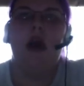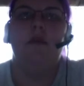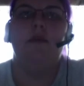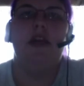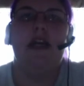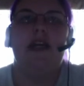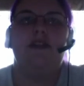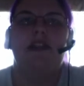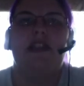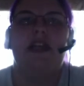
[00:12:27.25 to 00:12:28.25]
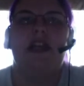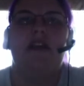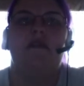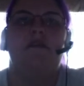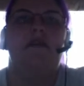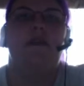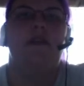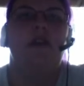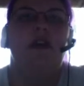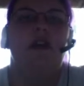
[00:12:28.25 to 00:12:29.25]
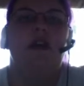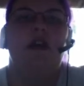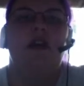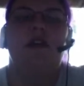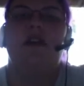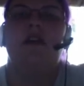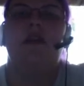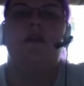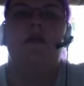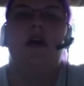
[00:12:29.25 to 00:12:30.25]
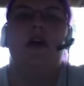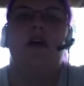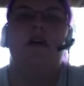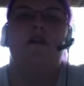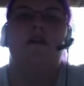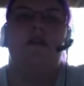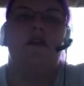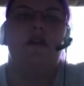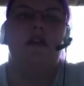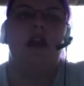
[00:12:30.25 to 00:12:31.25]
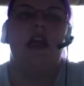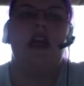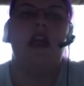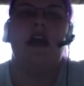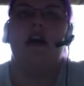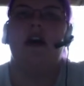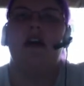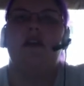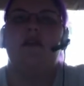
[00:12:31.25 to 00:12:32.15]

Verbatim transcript: I'm going to actually save some of the, uh,